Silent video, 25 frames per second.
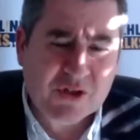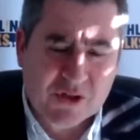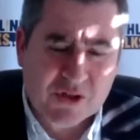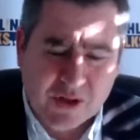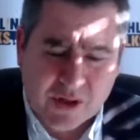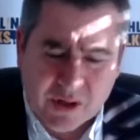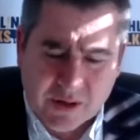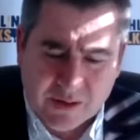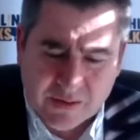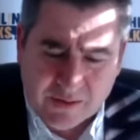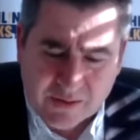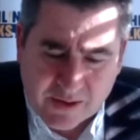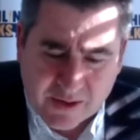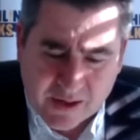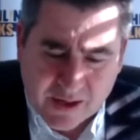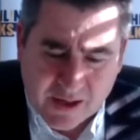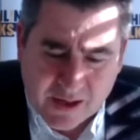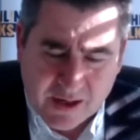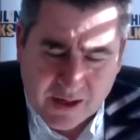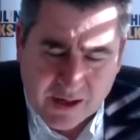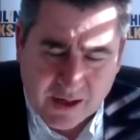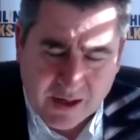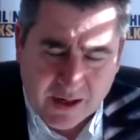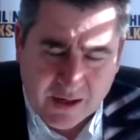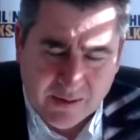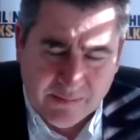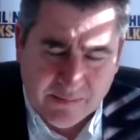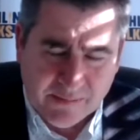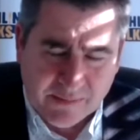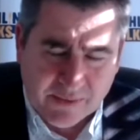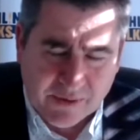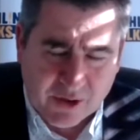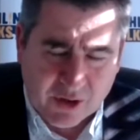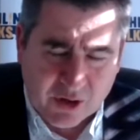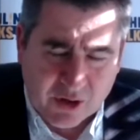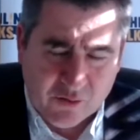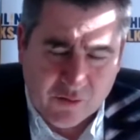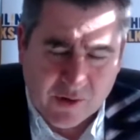
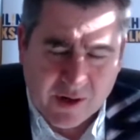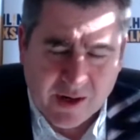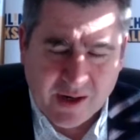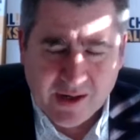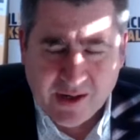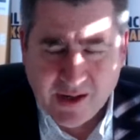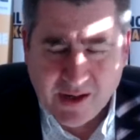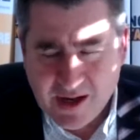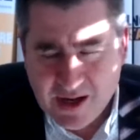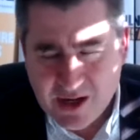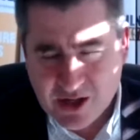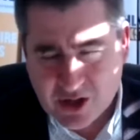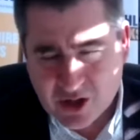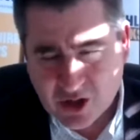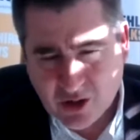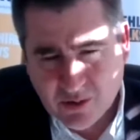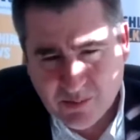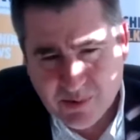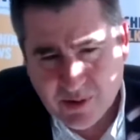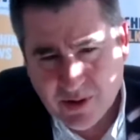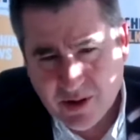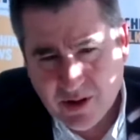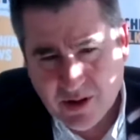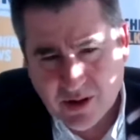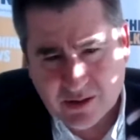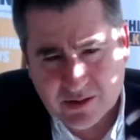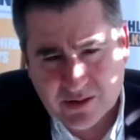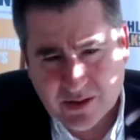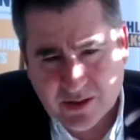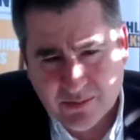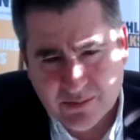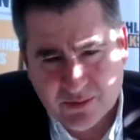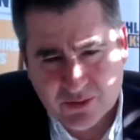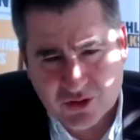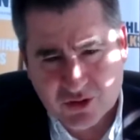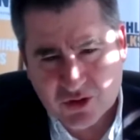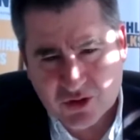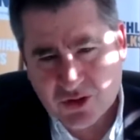the Green Eco Park that
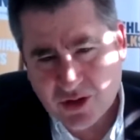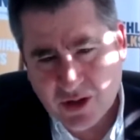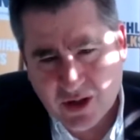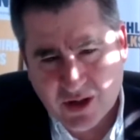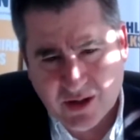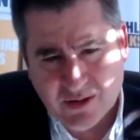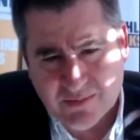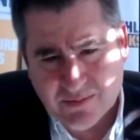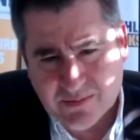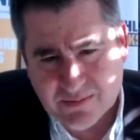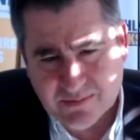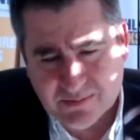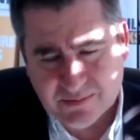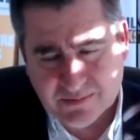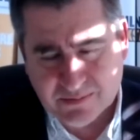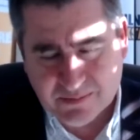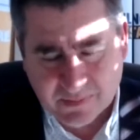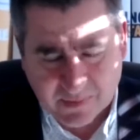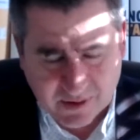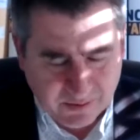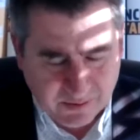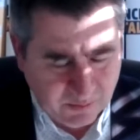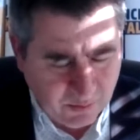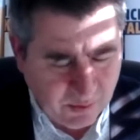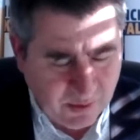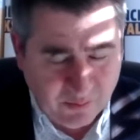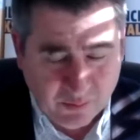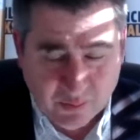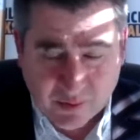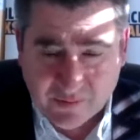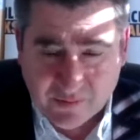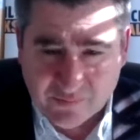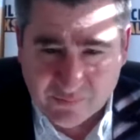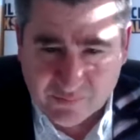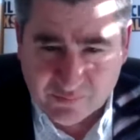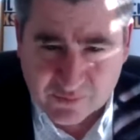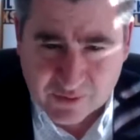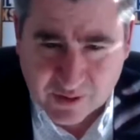was
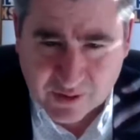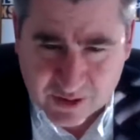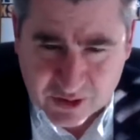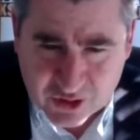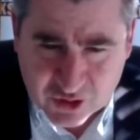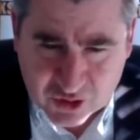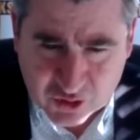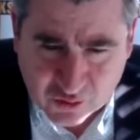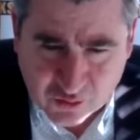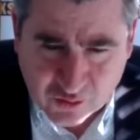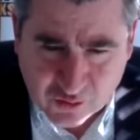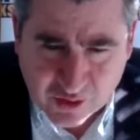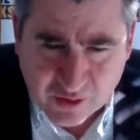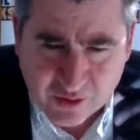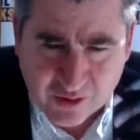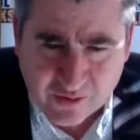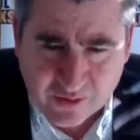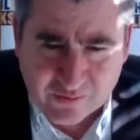we've done a story